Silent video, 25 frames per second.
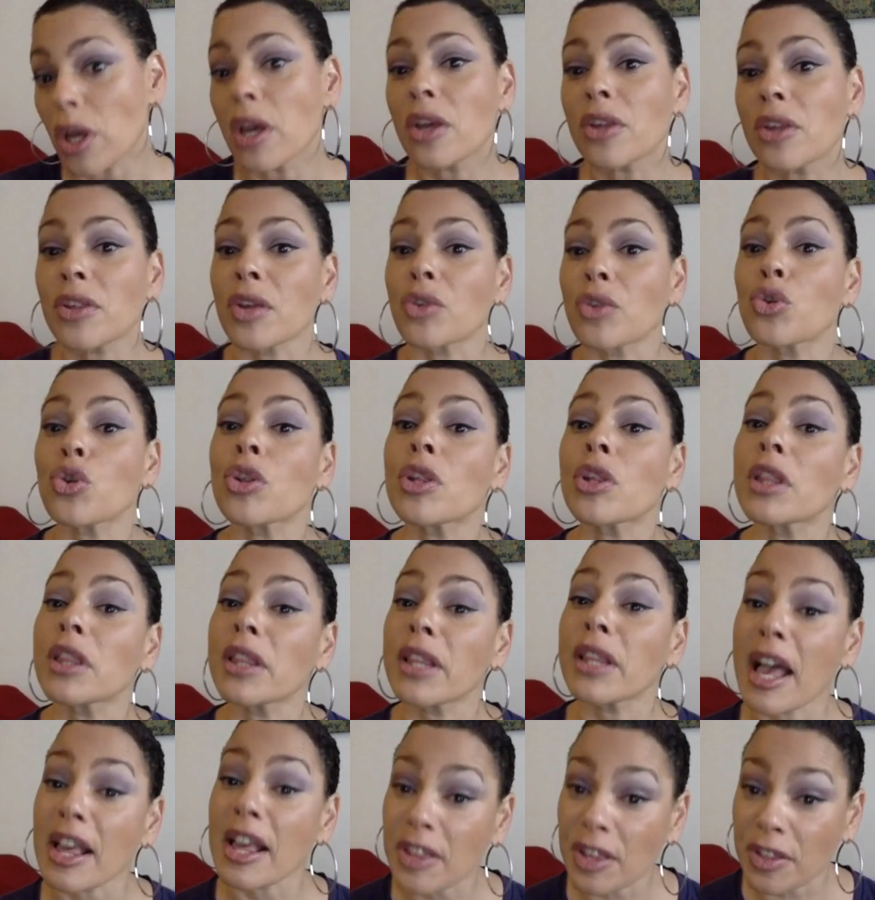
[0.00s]
such as
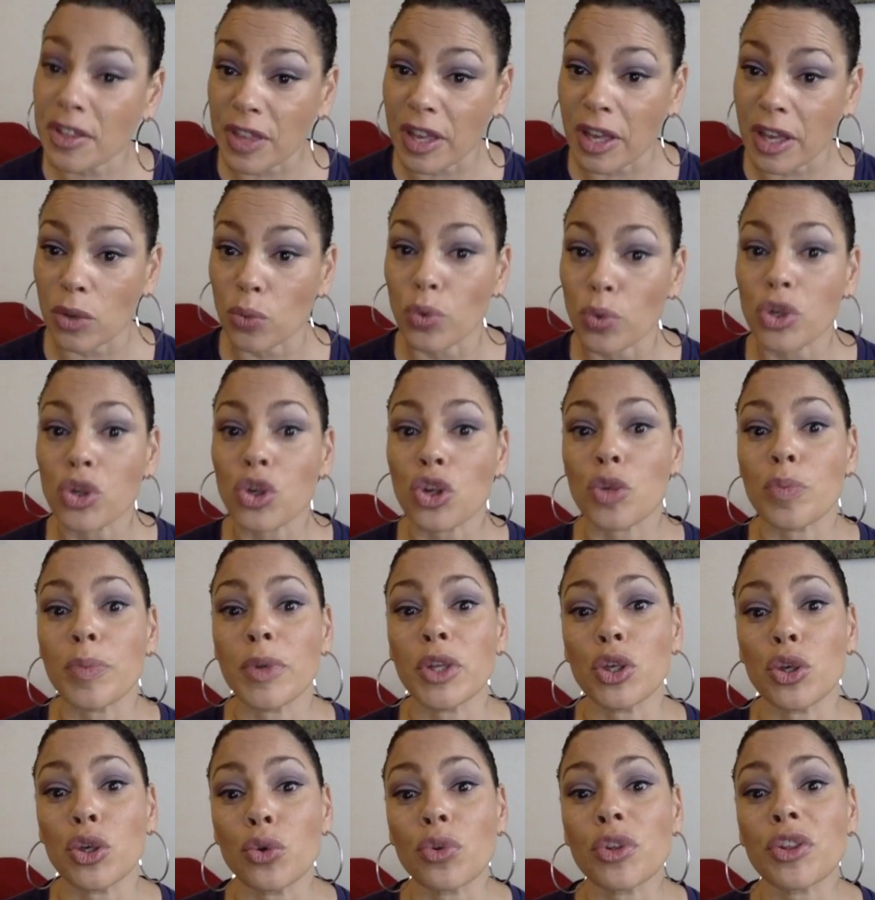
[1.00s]
lecithin, which has
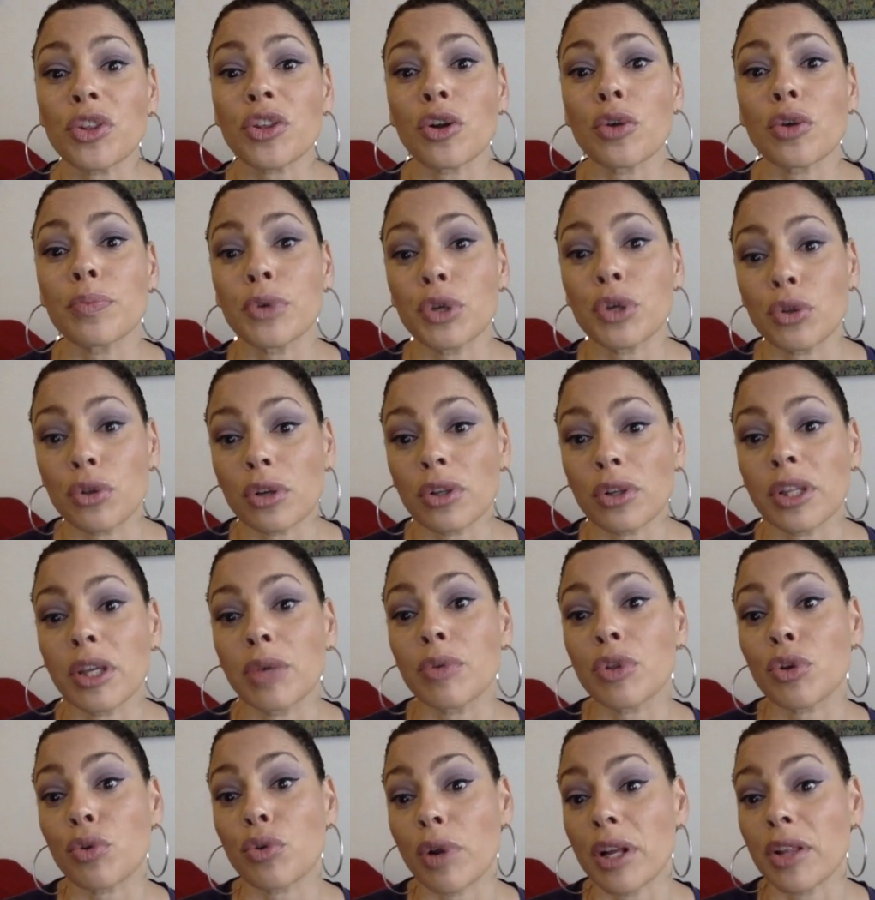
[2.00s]
been used therapeutically
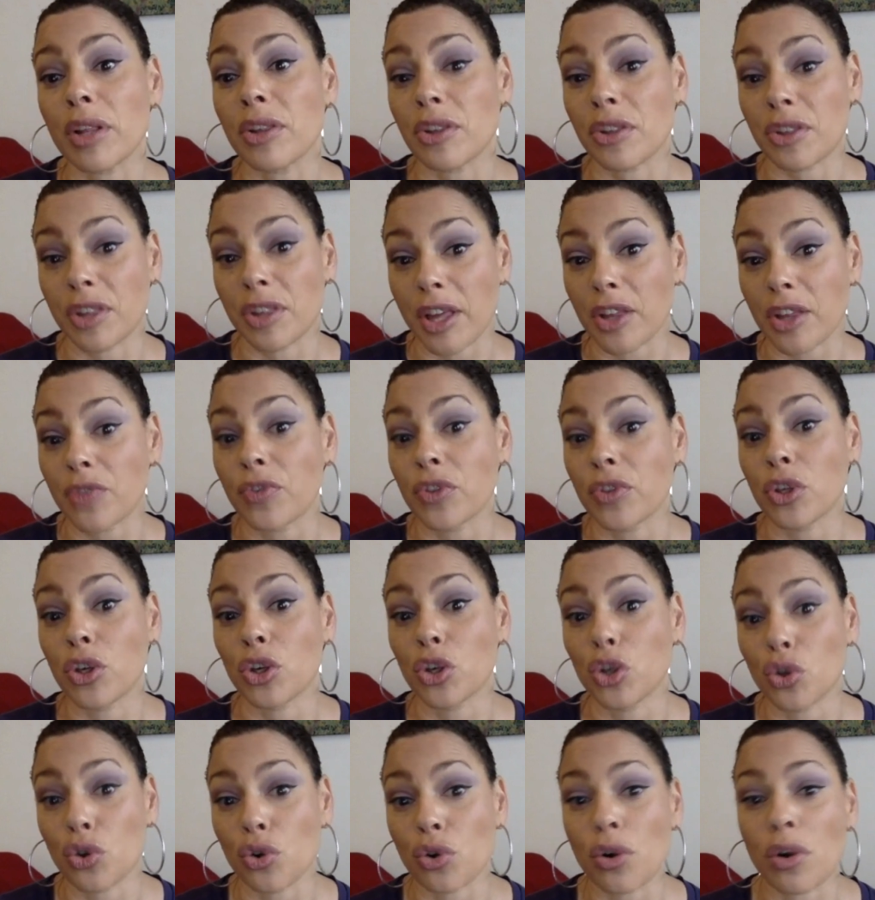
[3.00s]
with great success for the
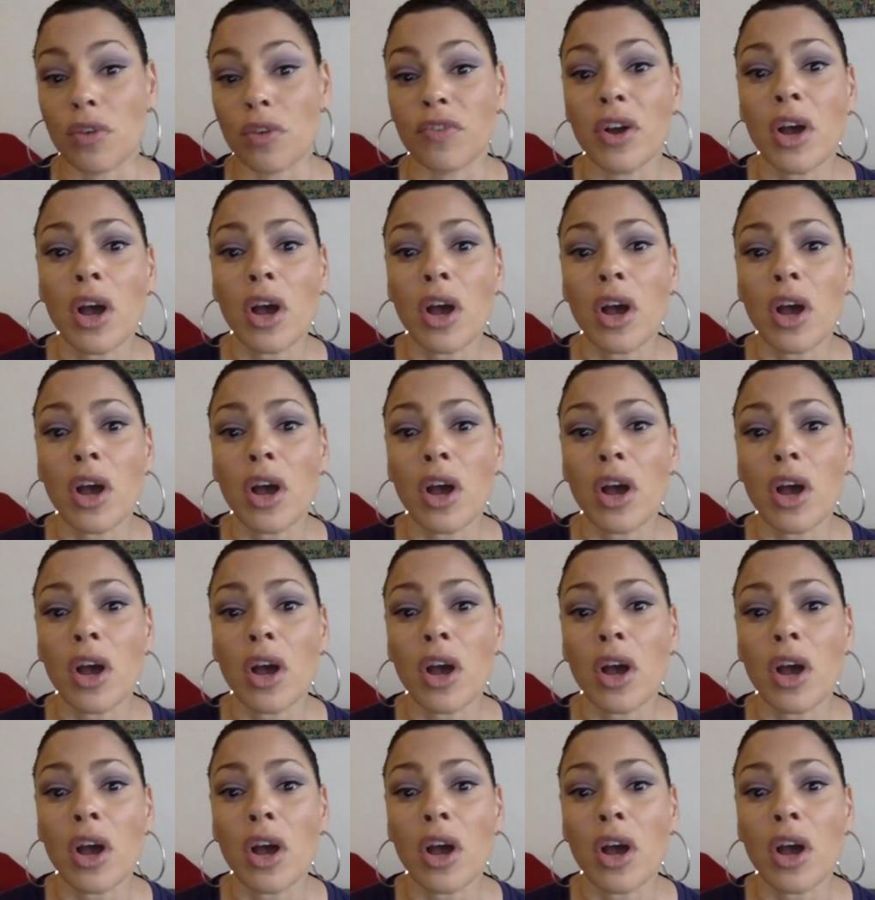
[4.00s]
cure of